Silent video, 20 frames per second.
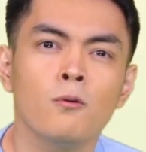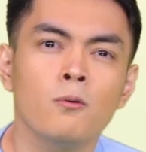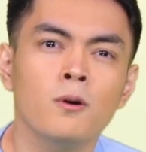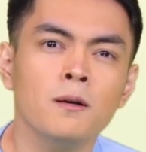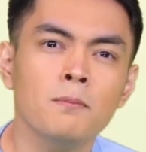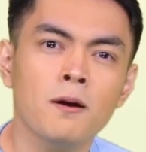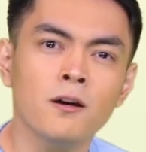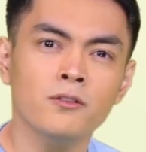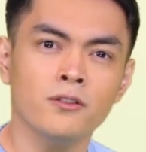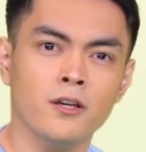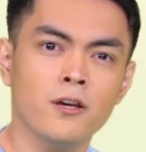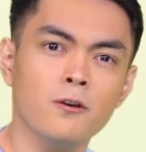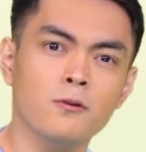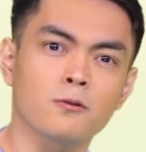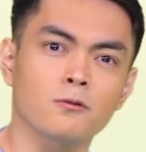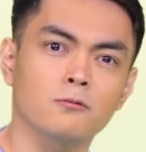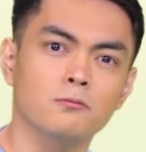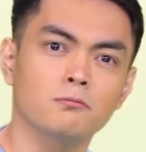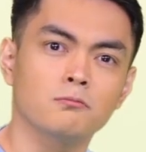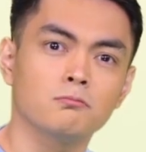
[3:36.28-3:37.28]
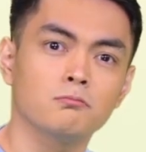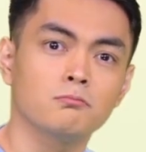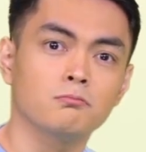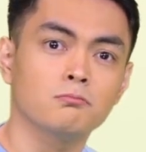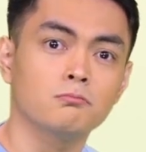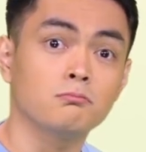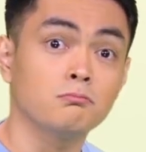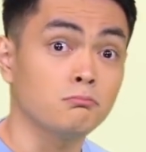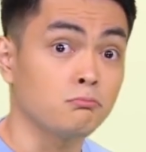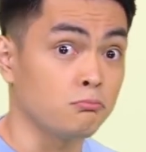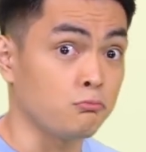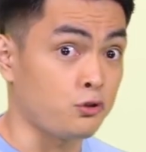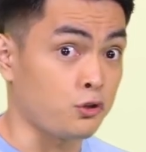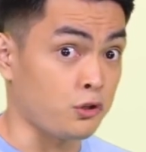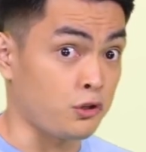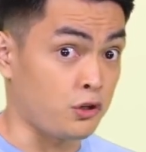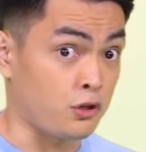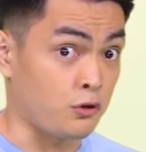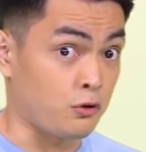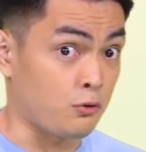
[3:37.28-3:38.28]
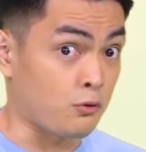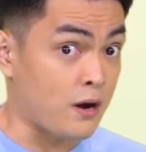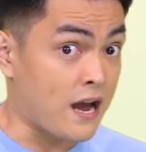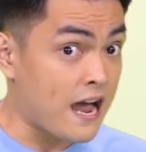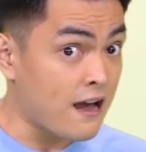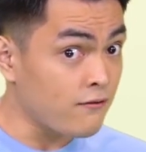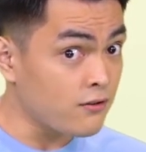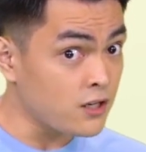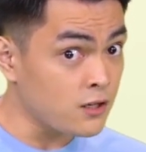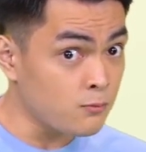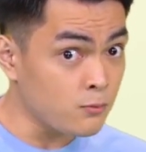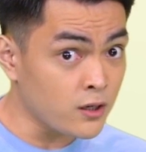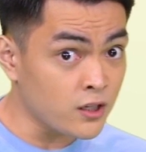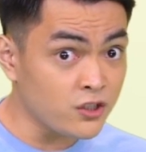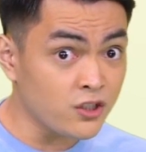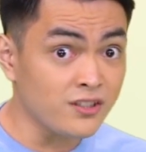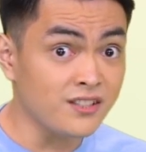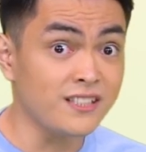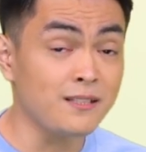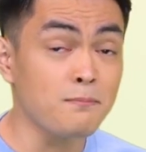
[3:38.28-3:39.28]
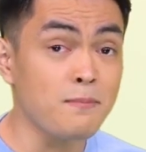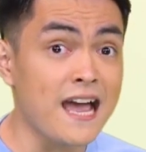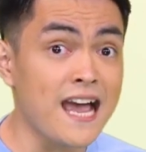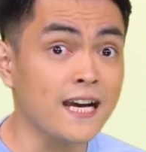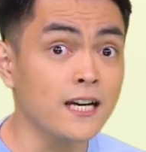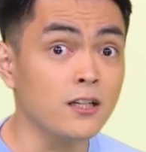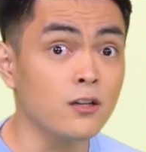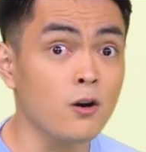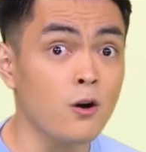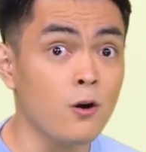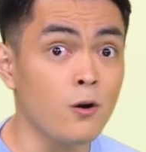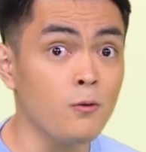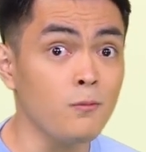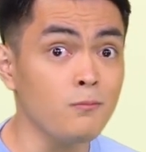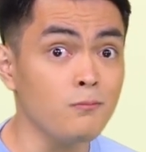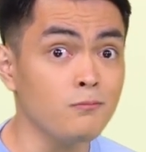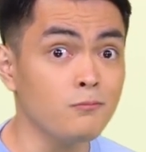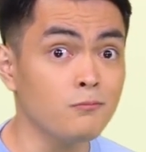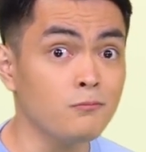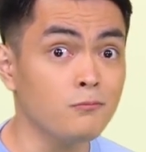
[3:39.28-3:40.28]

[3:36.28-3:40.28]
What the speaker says: What about you? Do you have an emergency bag at home?